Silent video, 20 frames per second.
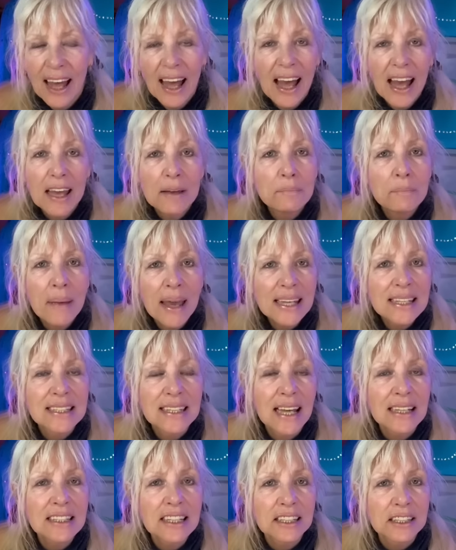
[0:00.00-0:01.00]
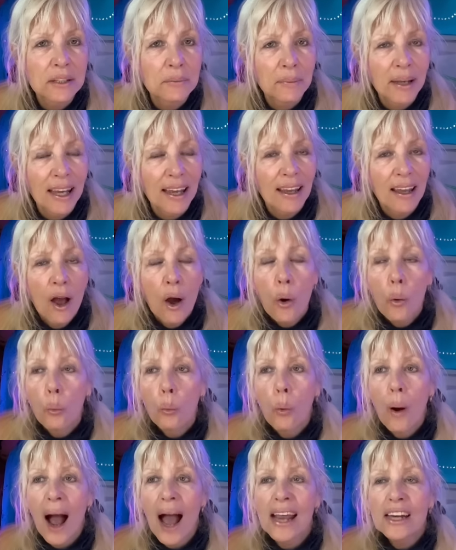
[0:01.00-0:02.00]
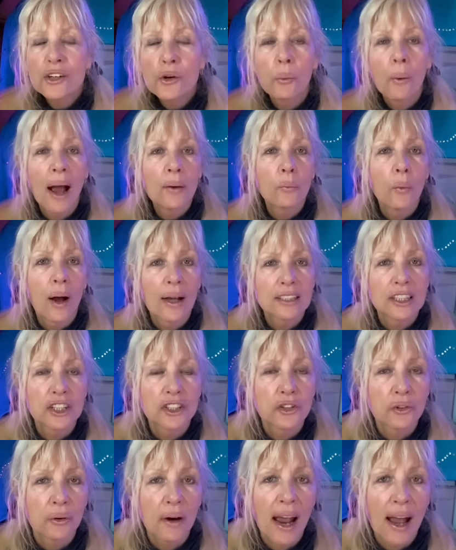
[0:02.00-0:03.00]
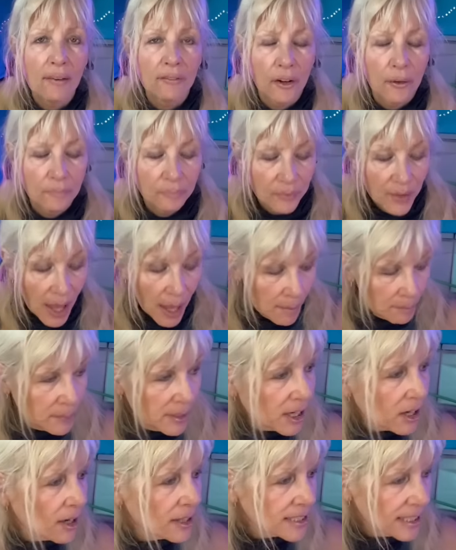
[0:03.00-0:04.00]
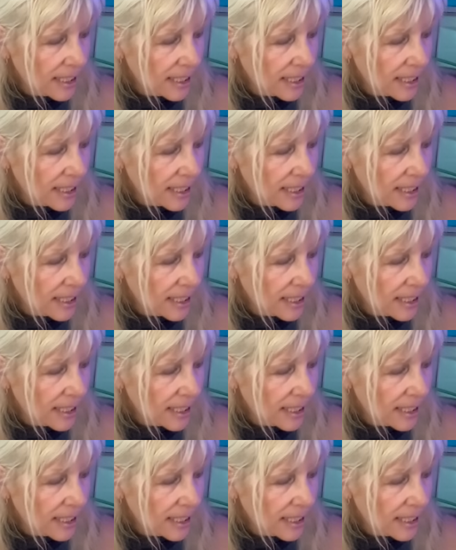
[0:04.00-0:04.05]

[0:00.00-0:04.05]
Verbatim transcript: it makes sense to me. Why do I want to travel? Because